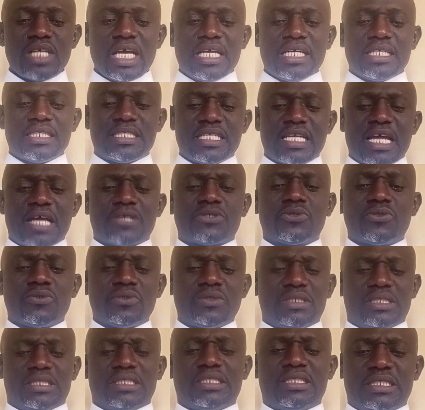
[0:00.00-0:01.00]

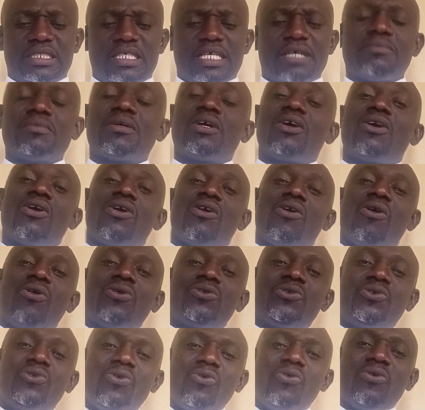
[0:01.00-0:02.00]
international system?
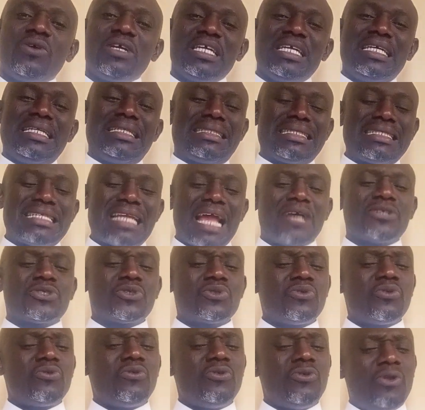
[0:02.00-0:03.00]
Although
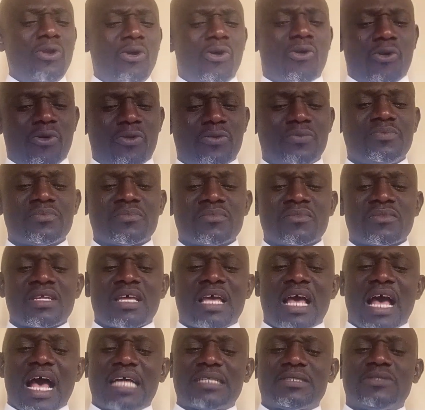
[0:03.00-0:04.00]
international law
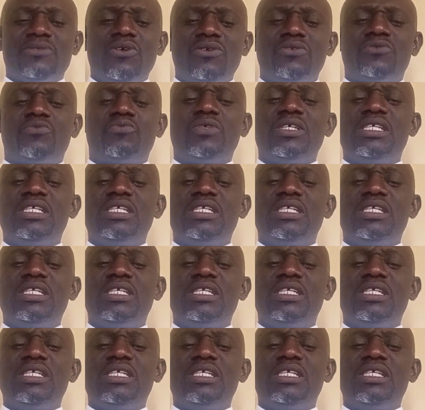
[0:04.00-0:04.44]
has not